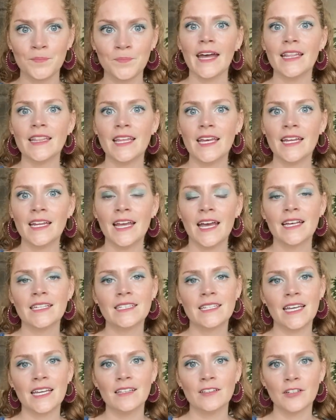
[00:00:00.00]
And then as
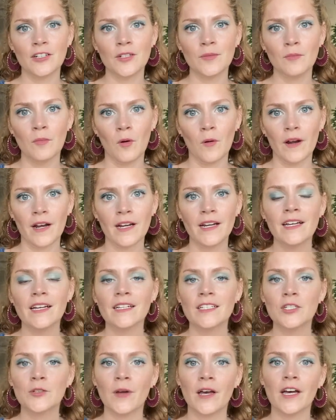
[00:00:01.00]
they learn more,
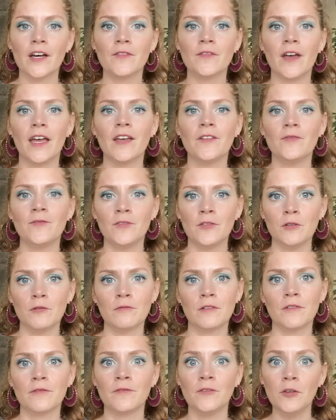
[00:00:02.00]
to have a few
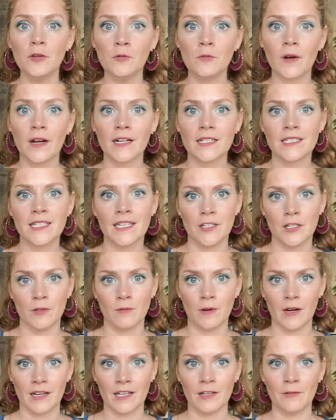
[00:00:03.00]
review words that you're
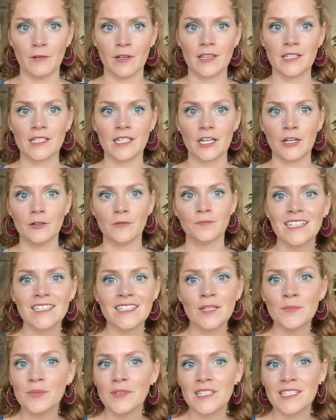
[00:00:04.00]
working with too. The
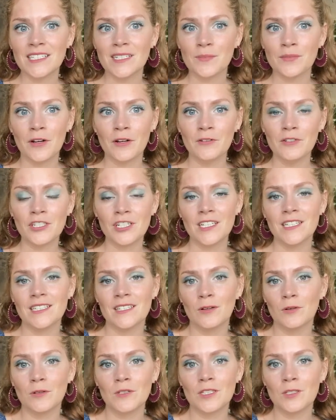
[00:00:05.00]
simplest approach is the
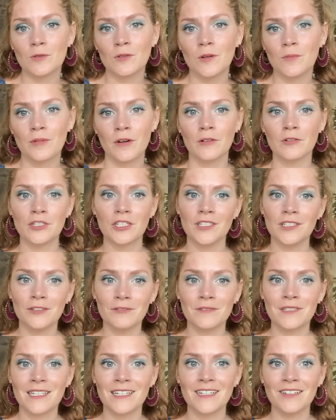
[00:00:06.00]
old school approach
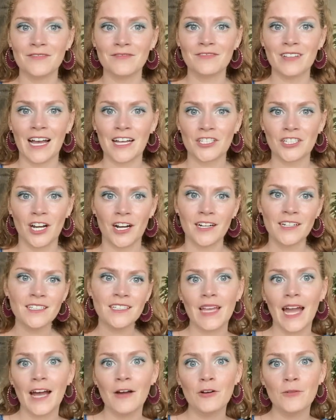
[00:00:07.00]
using flashcards.
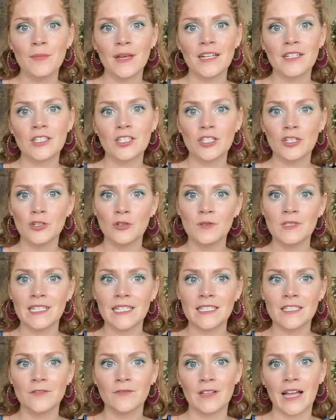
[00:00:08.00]
I would make 2
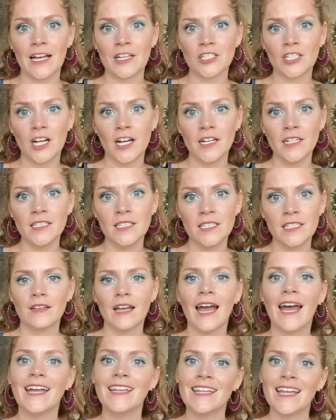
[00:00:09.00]
sets of flashcards
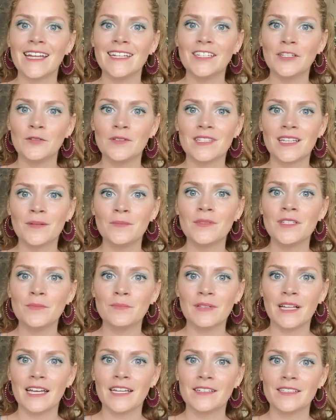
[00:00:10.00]
and then use them to
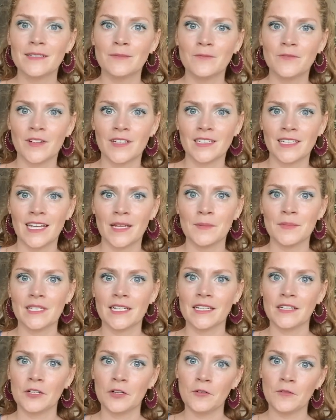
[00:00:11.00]
play some fun games
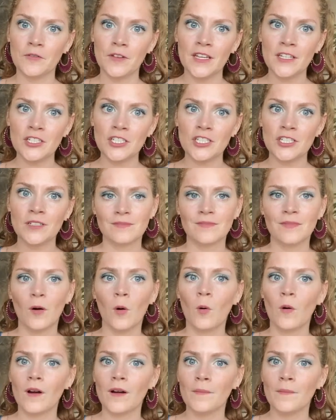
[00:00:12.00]
like Go Fish or